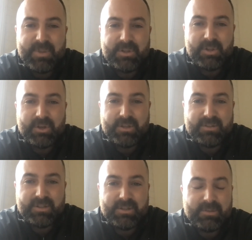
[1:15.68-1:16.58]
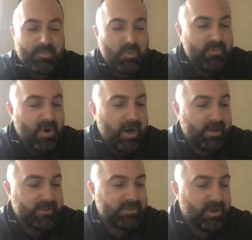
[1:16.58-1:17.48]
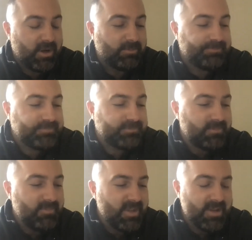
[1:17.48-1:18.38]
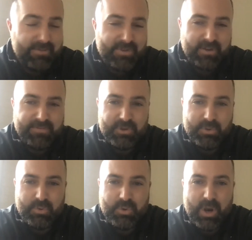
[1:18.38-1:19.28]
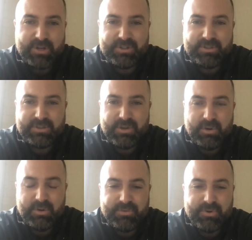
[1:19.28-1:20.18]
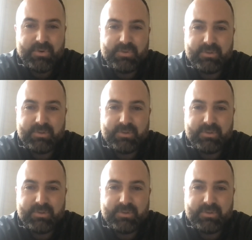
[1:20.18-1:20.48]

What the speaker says: looking to move on. So I've got a few questions to go through,